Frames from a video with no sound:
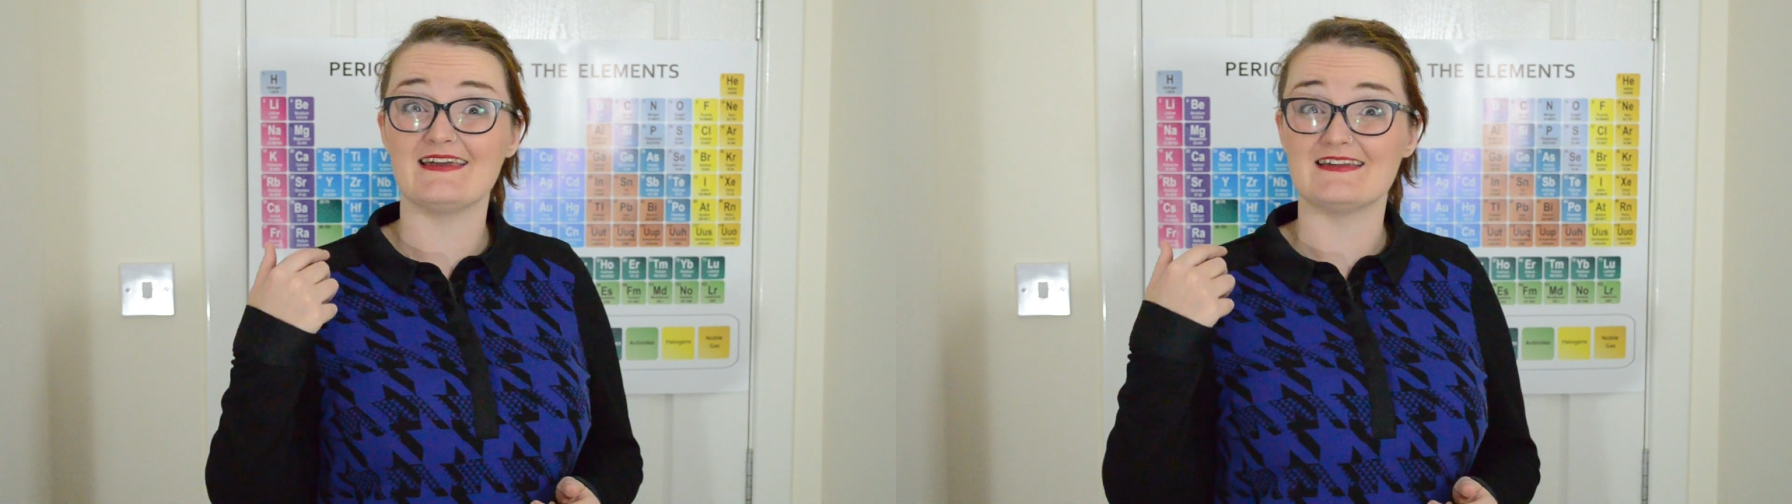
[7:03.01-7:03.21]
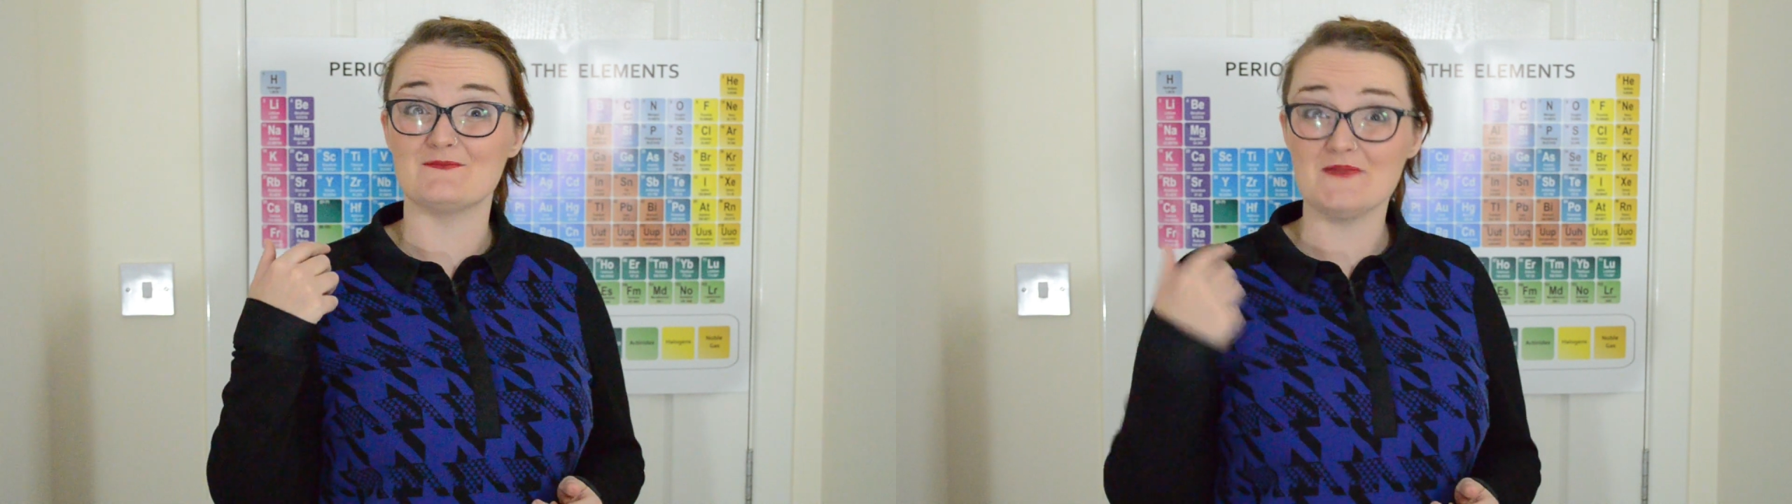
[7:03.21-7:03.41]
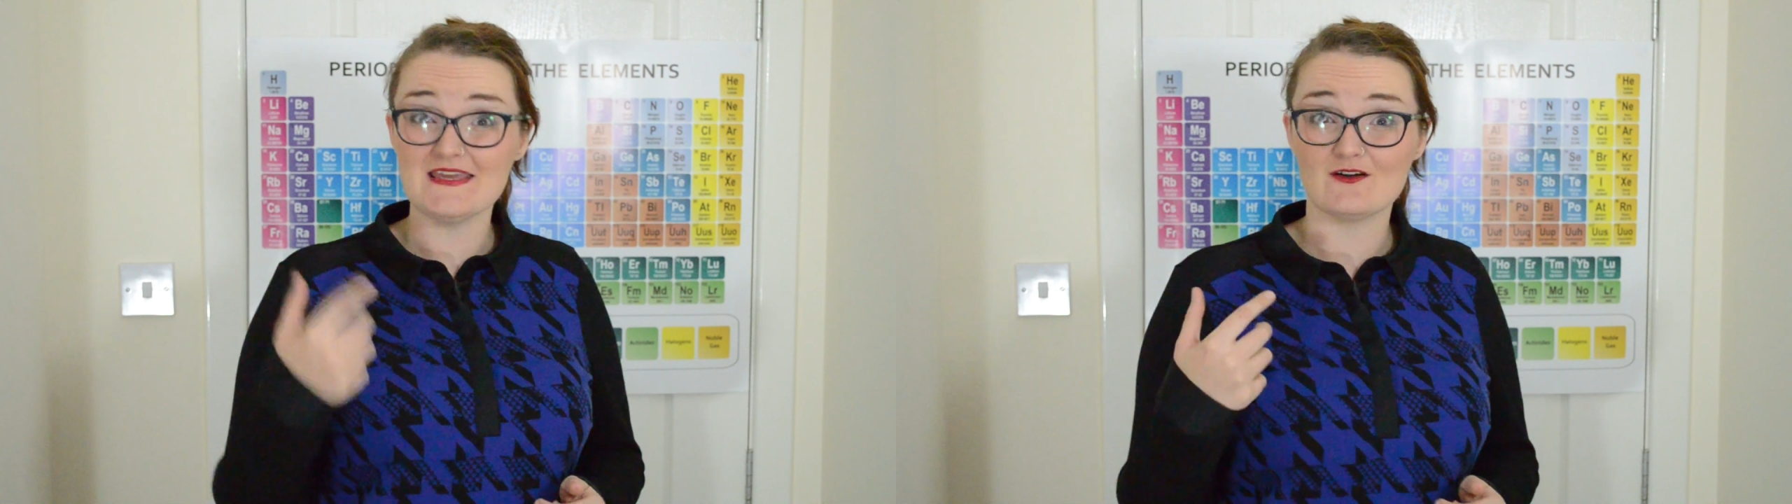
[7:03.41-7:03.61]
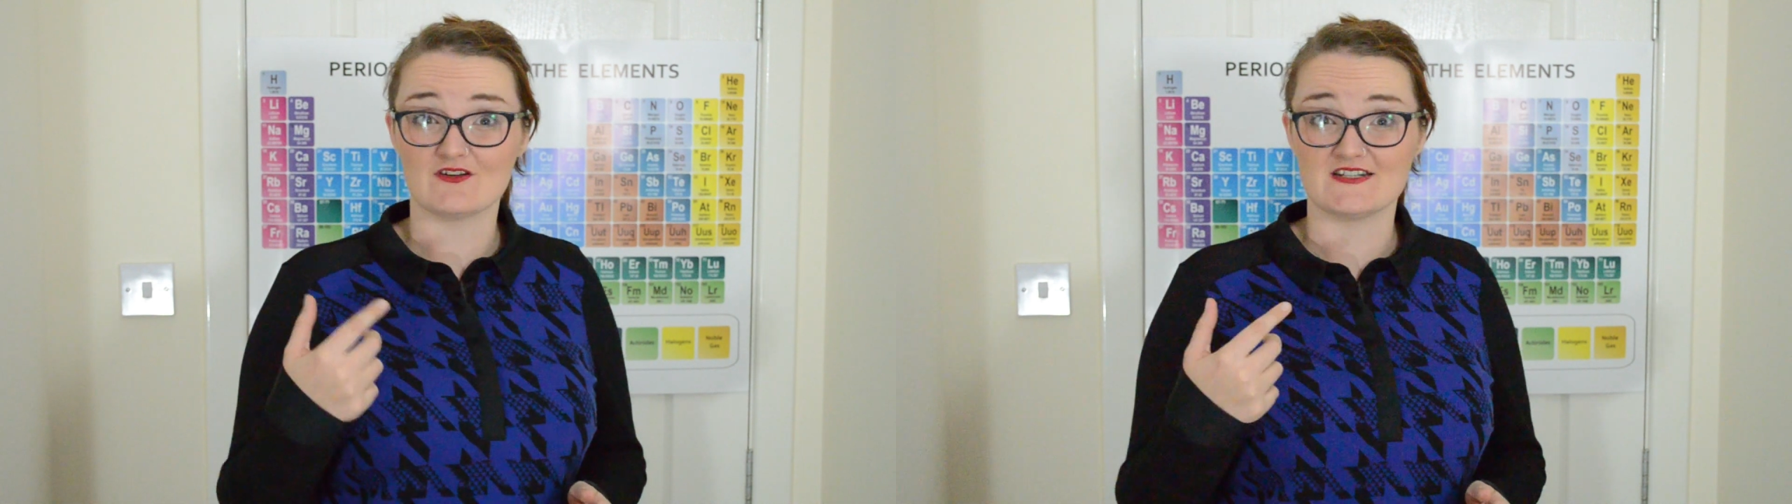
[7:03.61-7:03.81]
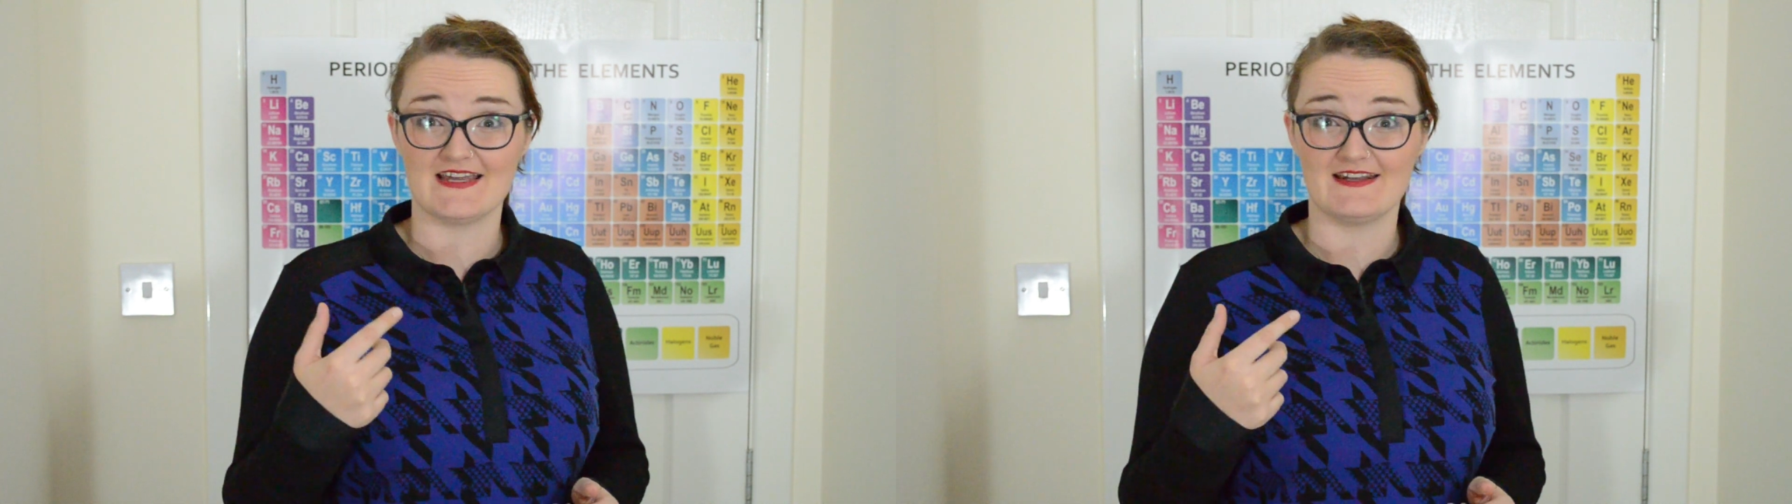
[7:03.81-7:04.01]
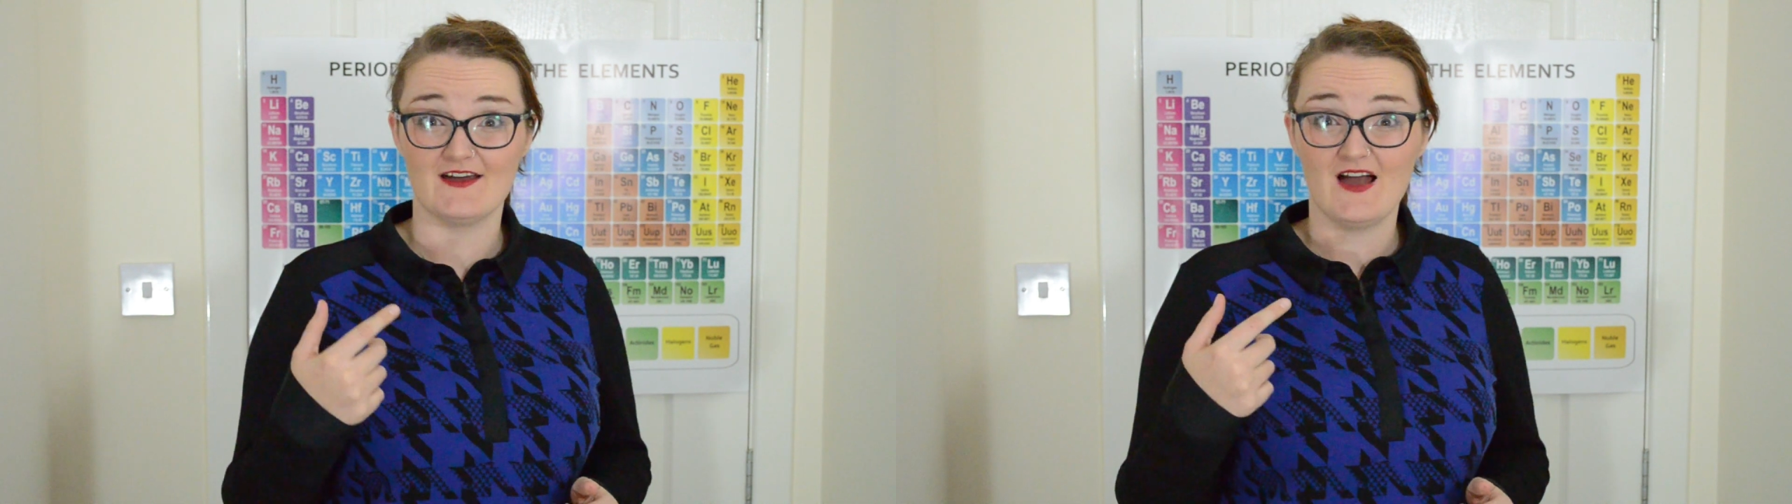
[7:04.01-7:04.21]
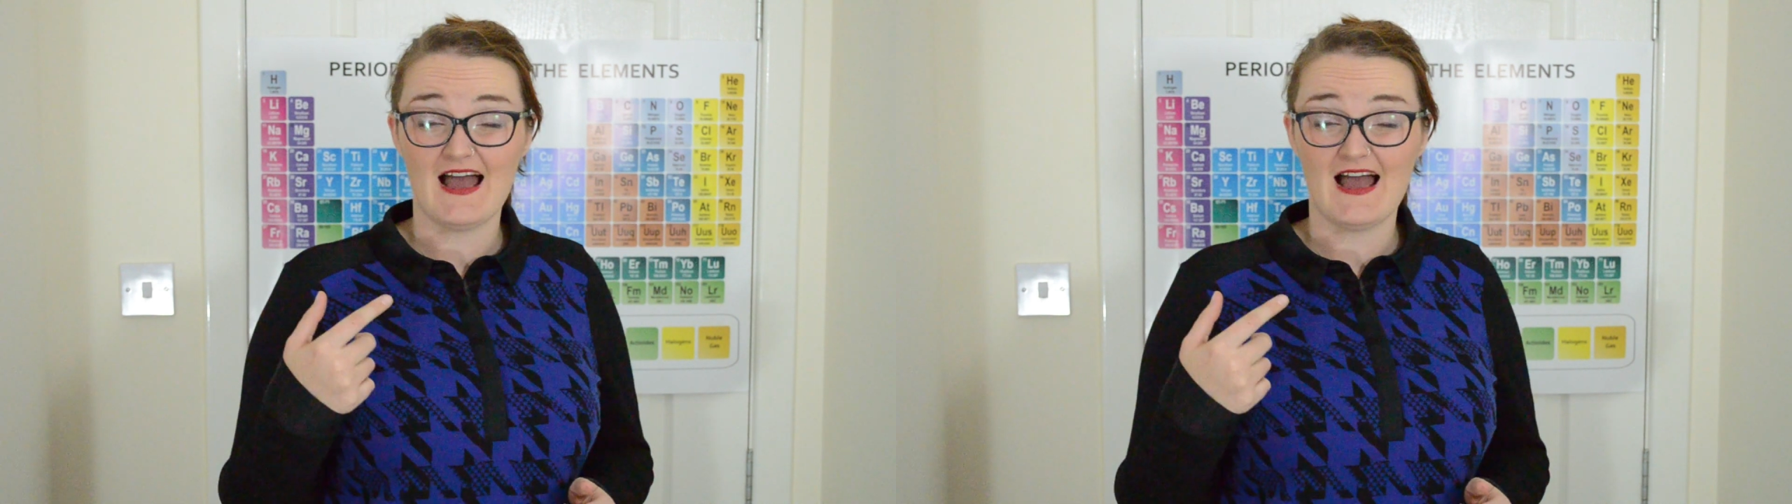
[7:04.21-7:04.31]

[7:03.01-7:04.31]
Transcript: in meat content